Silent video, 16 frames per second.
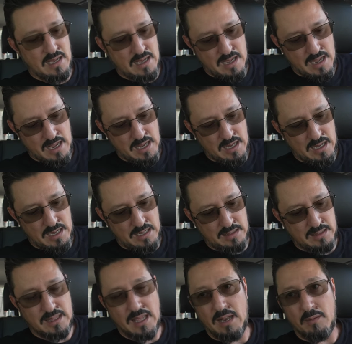I
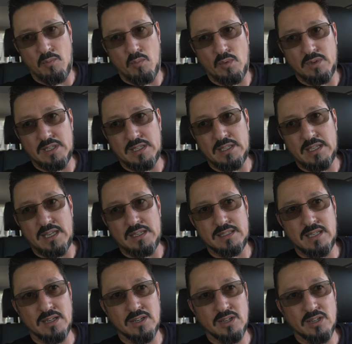then will need to
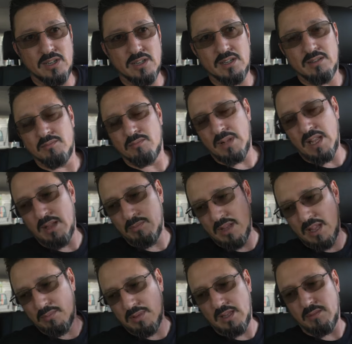get dinner and blah,
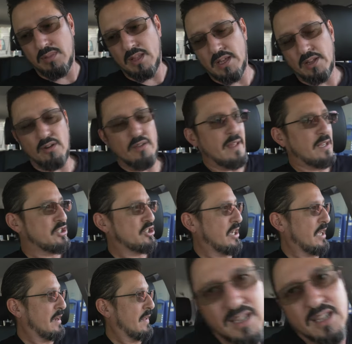blah, blah, blah, and all that
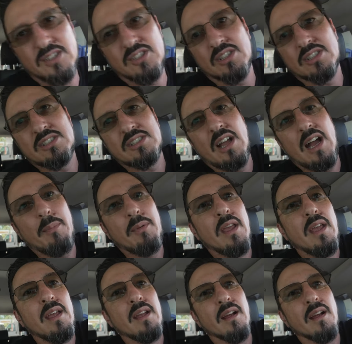shit. It just stopped.